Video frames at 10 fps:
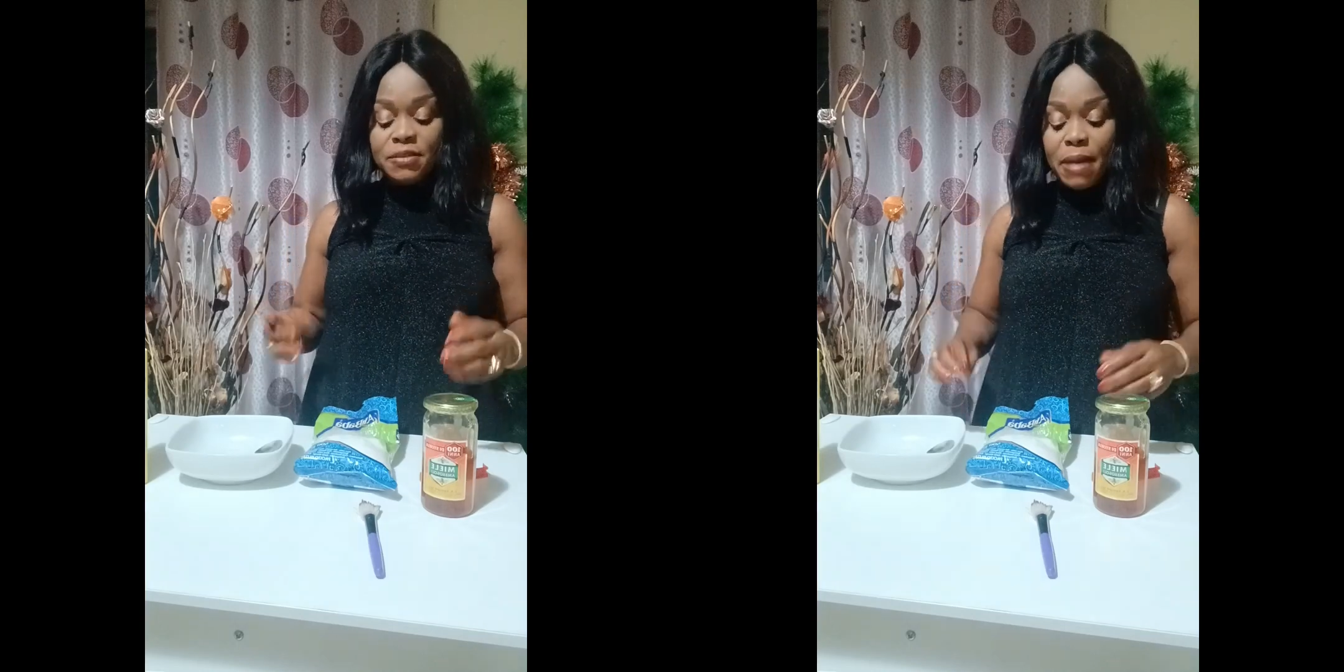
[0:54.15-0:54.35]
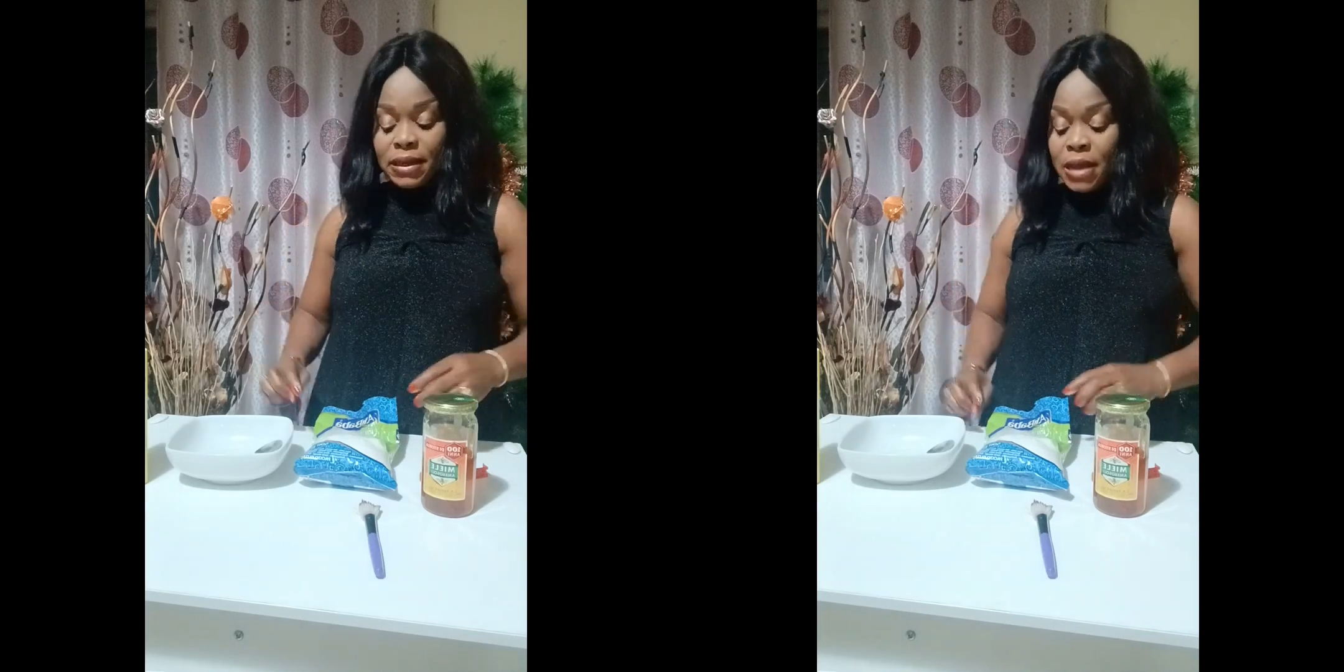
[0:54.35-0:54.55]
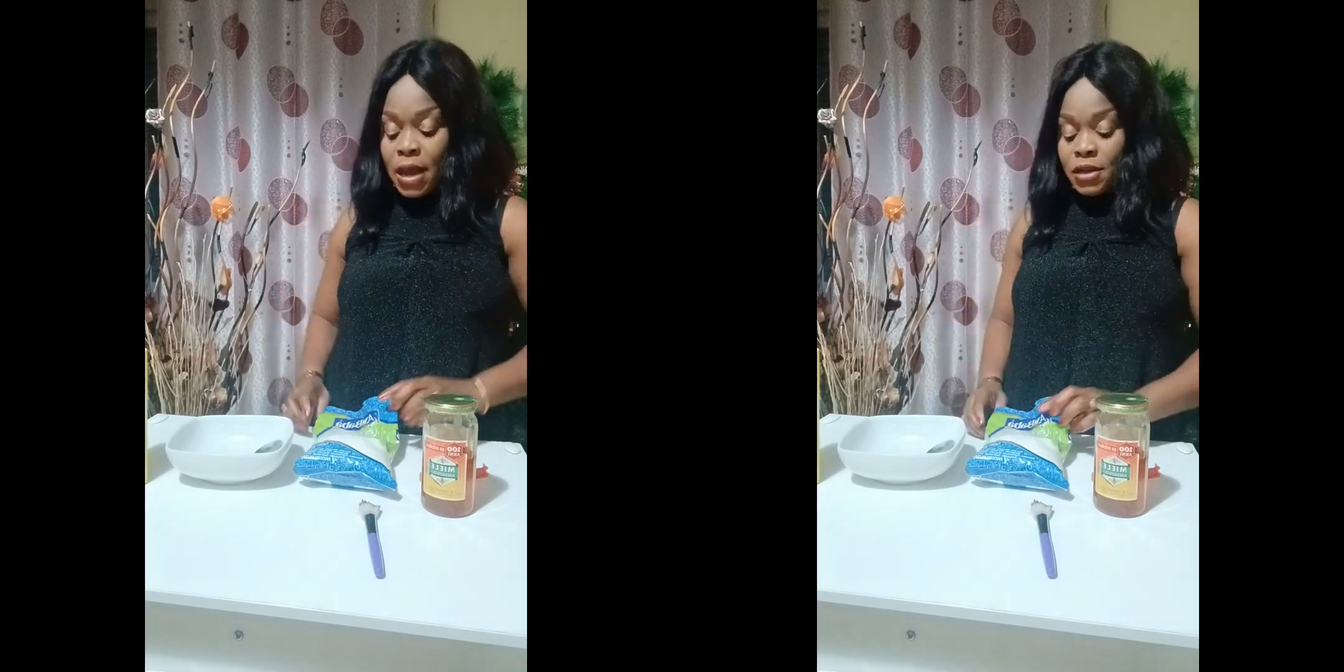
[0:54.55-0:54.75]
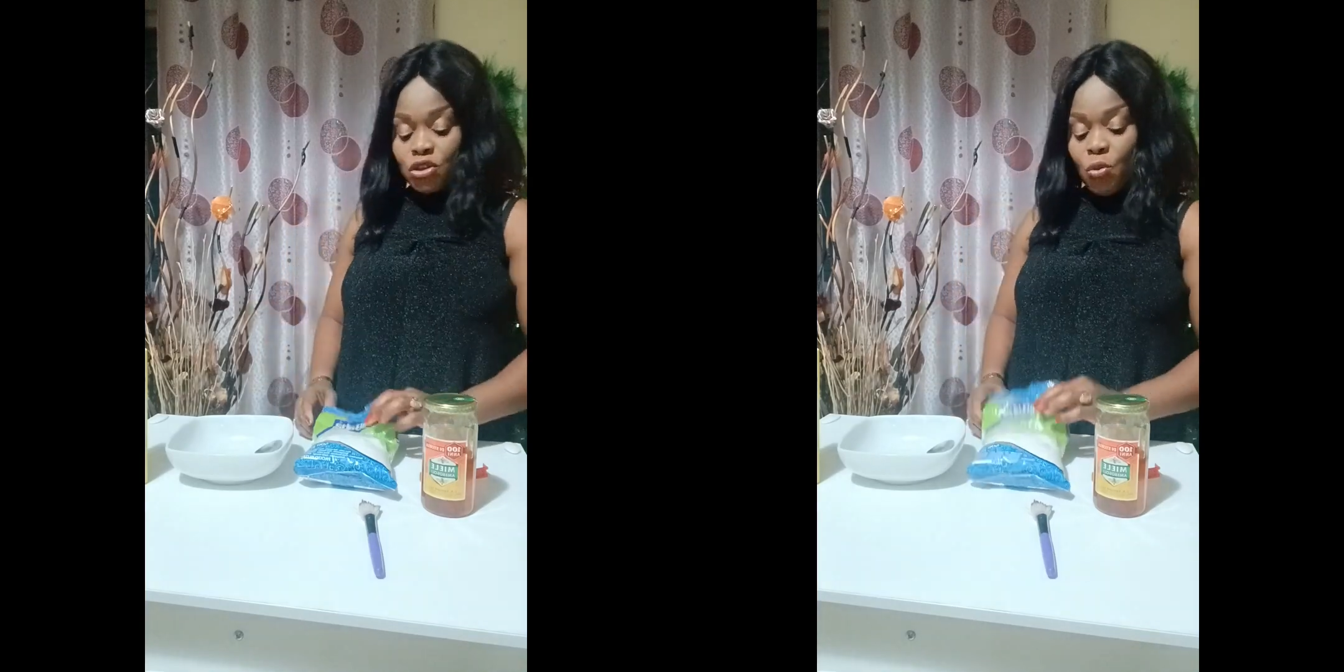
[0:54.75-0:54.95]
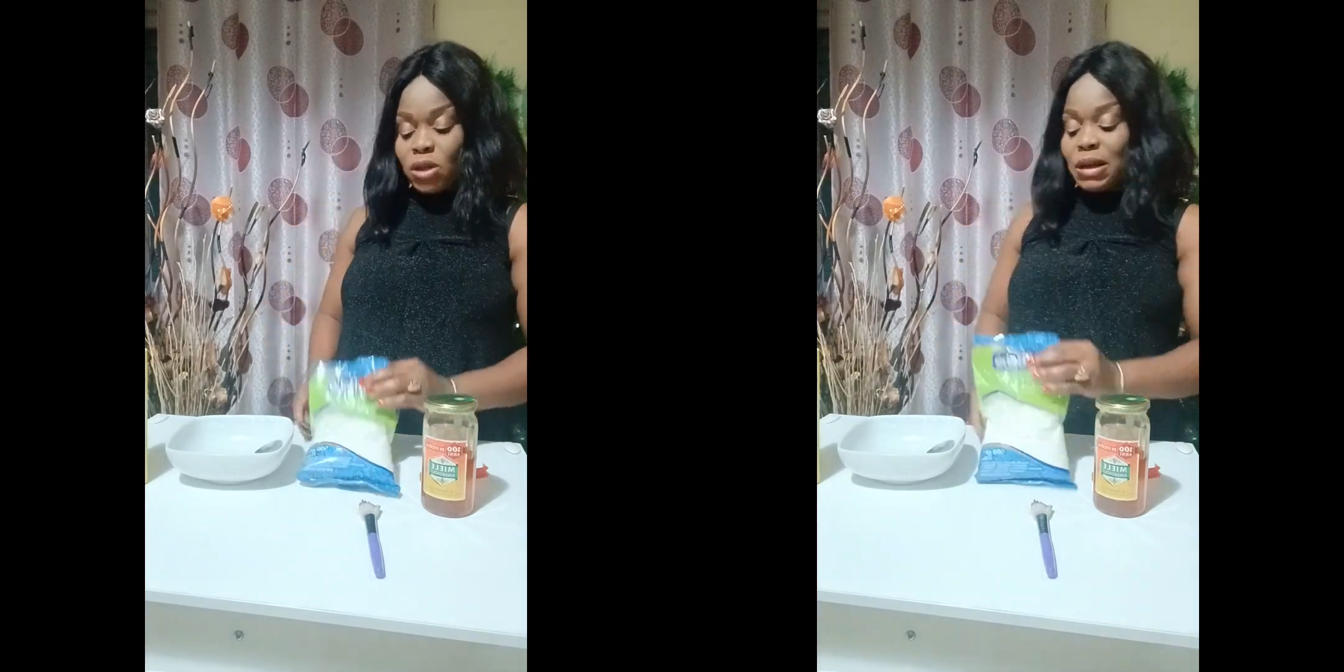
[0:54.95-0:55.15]

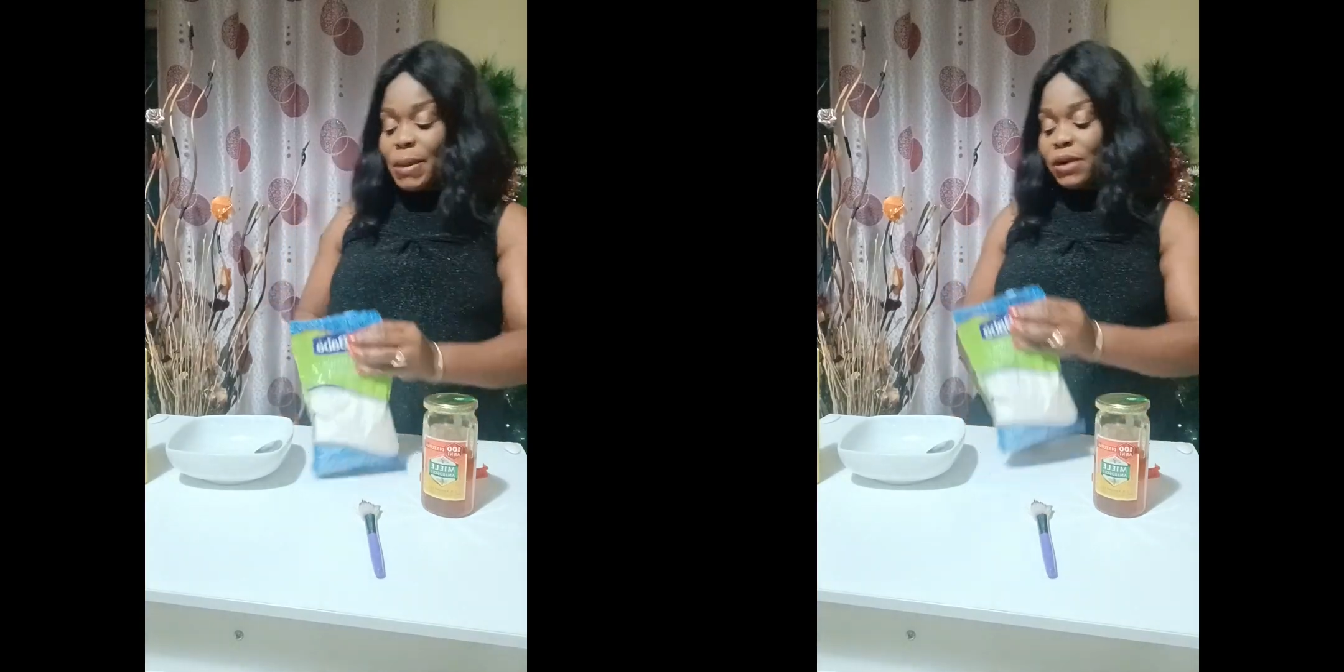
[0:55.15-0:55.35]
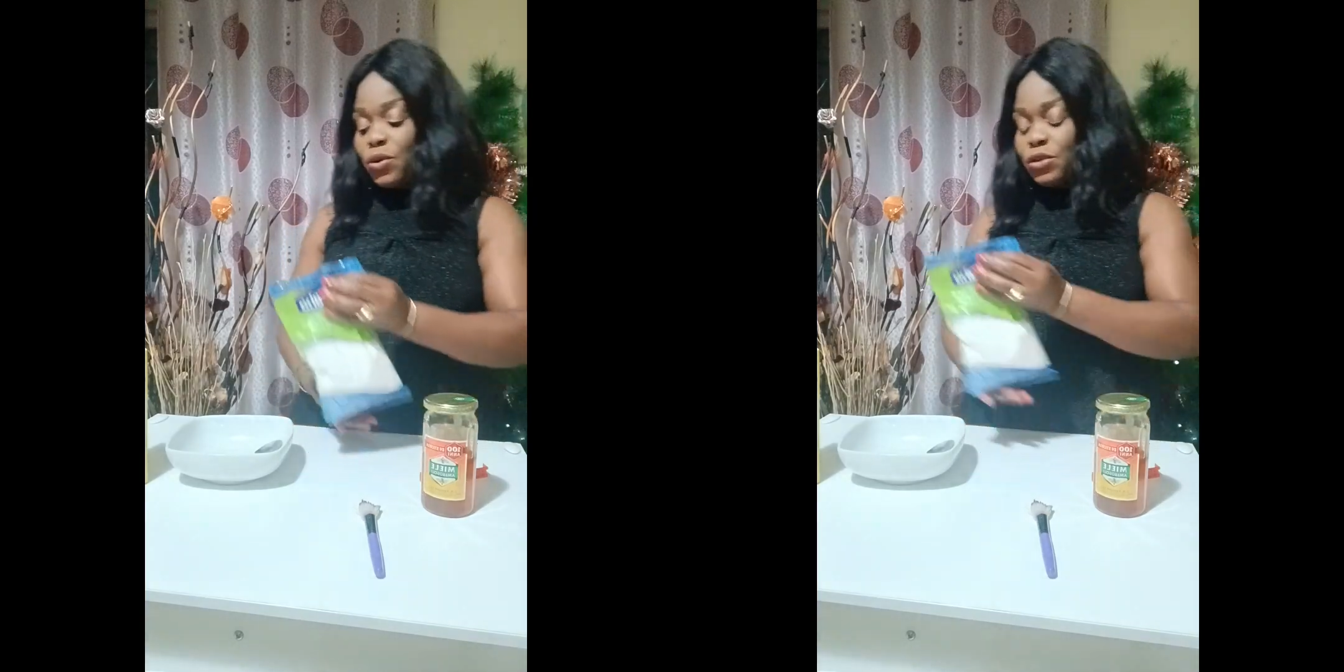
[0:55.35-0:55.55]
also my